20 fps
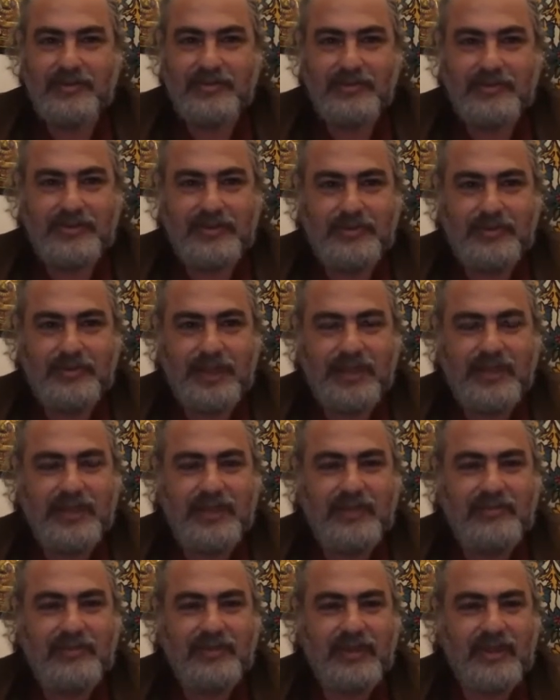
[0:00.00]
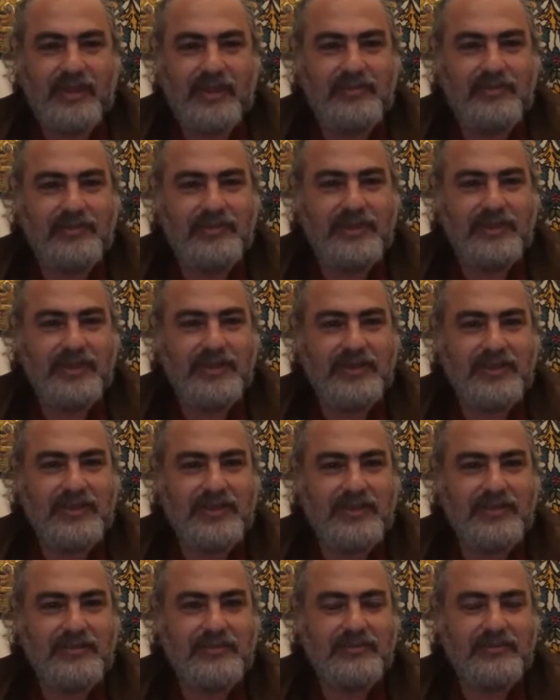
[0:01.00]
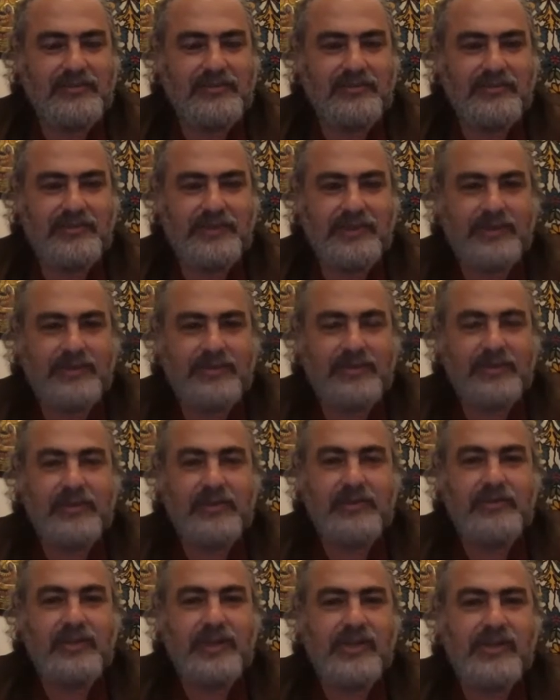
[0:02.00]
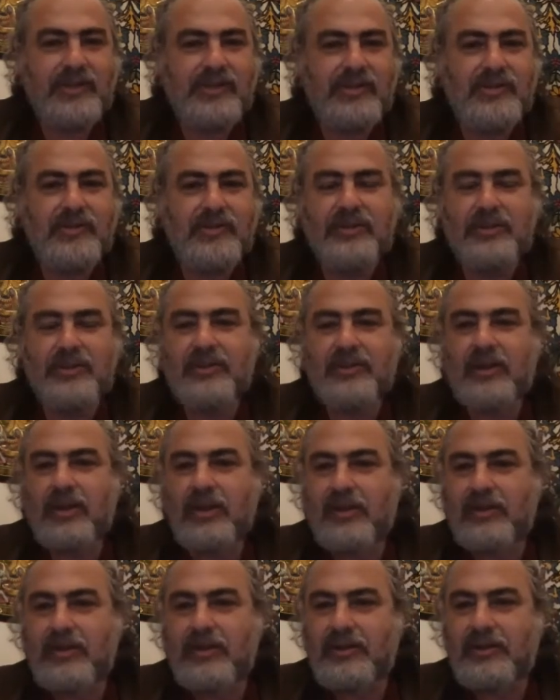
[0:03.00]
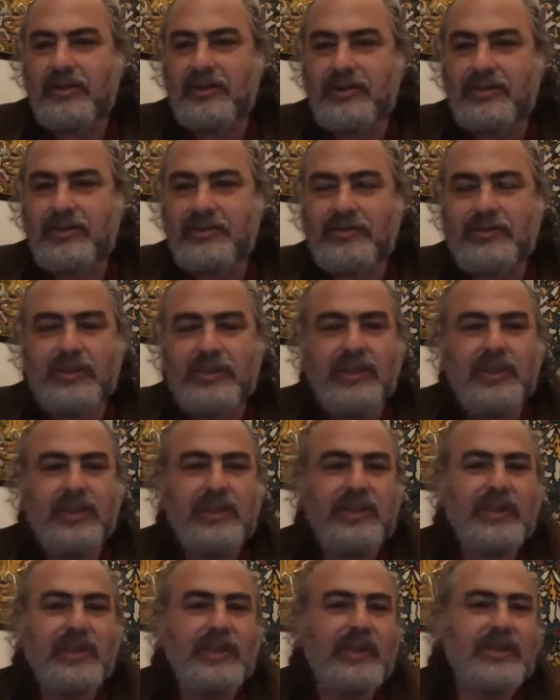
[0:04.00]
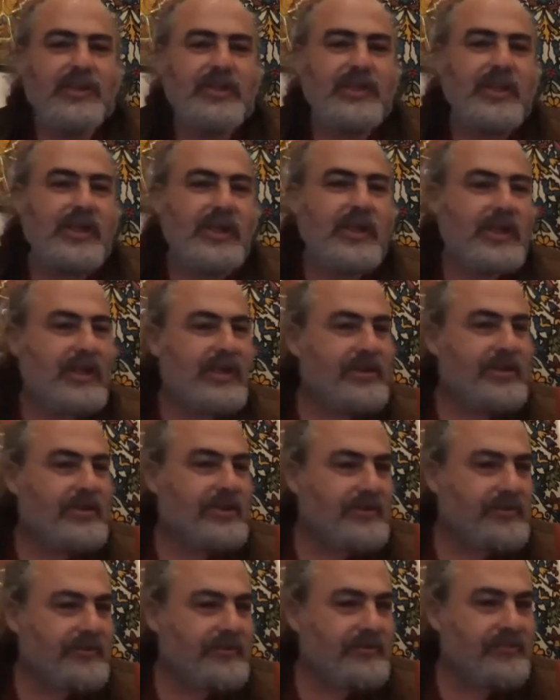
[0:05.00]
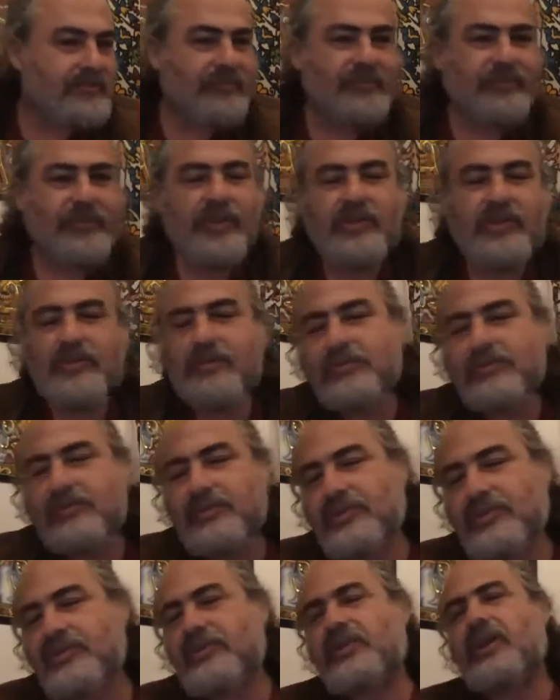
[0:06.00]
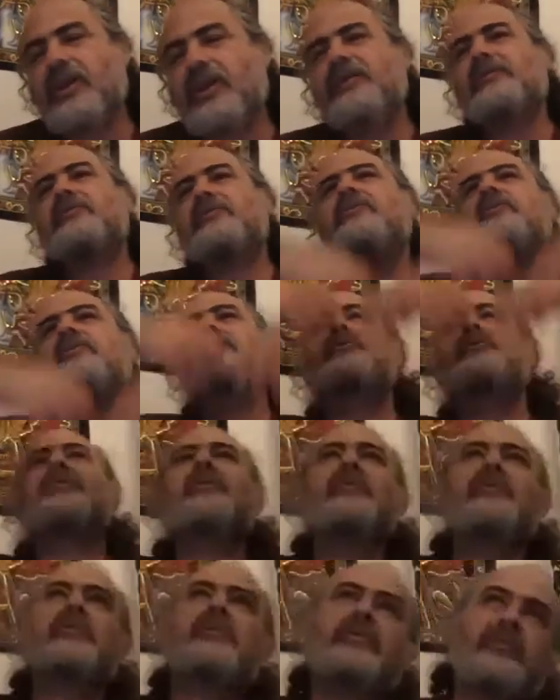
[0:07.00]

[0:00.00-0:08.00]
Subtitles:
You might have a lover that can, caress you and cuddle you, and they can, channel the